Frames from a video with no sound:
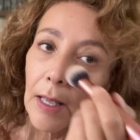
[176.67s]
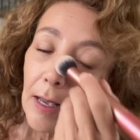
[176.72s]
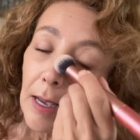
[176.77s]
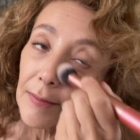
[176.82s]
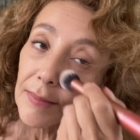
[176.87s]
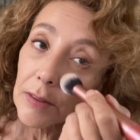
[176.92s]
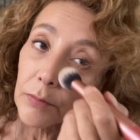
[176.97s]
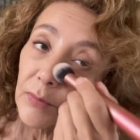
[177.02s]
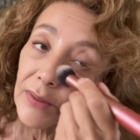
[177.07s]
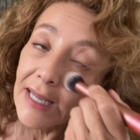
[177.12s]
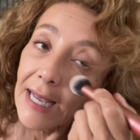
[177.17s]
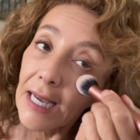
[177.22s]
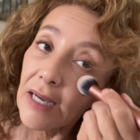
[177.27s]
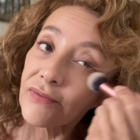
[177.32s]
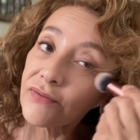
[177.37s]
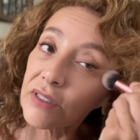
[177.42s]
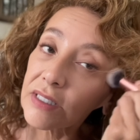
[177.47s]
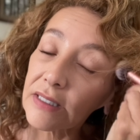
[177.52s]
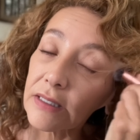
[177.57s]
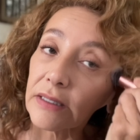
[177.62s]
and then we have
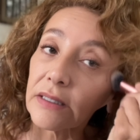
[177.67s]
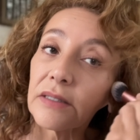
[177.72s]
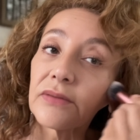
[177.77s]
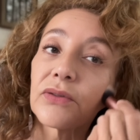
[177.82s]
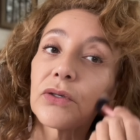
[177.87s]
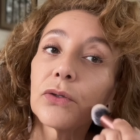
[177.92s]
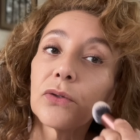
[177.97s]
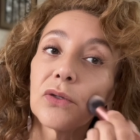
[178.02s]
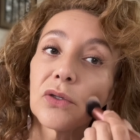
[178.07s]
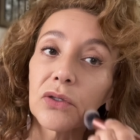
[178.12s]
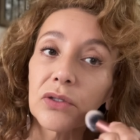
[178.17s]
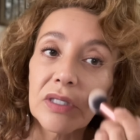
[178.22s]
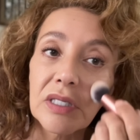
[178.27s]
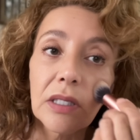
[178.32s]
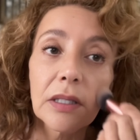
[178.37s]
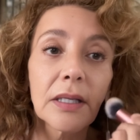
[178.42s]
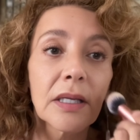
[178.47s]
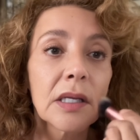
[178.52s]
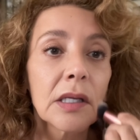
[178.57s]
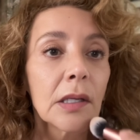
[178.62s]
to see, of course,
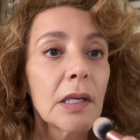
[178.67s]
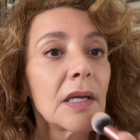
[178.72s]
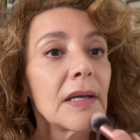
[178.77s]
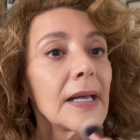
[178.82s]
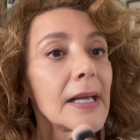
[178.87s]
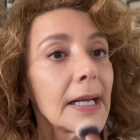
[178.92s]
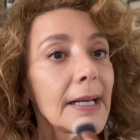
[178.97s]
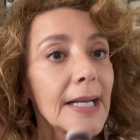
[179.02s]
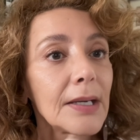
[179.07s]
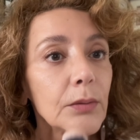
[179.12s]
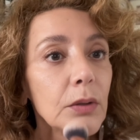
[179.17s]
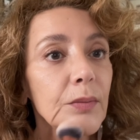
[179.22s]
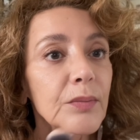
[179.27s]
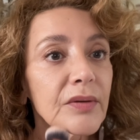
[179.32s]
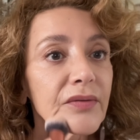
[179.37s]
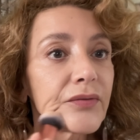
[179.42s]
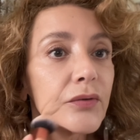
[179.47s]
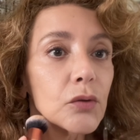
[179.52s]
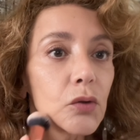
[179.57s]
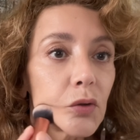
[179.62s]
how it
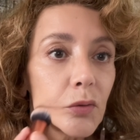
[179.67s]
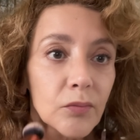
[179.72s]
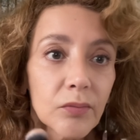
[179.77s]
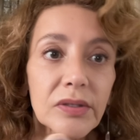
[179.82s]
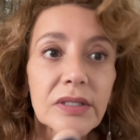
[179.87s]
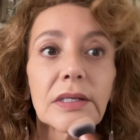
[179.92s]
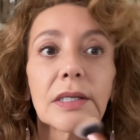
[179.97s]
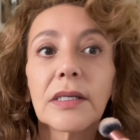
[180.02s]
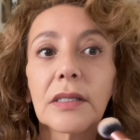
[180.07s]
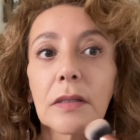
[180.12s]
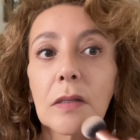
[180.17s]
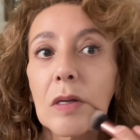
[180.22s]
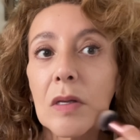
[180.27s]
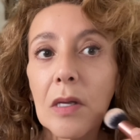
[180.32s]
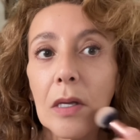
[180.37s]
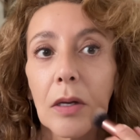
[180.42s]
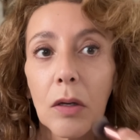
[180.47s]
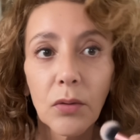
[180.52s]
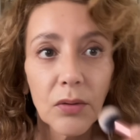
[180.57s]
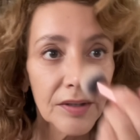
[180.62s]
performs
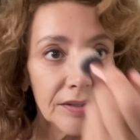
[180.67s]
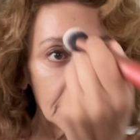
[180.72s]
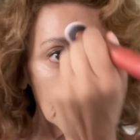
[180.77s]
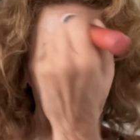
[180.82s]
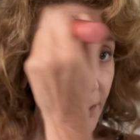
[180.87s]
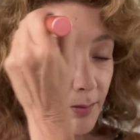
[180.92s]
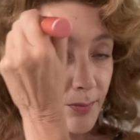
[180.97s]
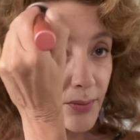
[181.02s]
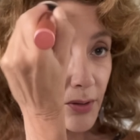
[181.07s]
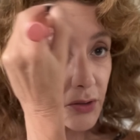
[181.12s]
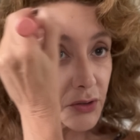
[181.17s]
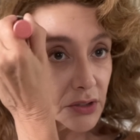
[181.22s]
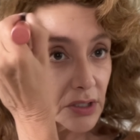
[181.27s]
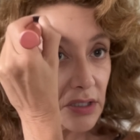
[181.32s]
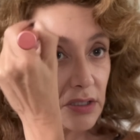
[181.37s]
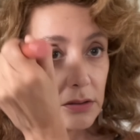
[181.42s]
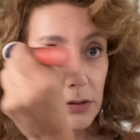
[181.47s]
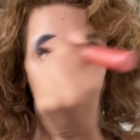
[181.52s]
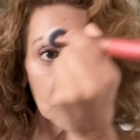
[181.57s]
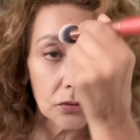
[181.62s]
with other
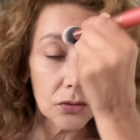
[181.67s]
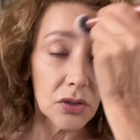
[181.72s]
products on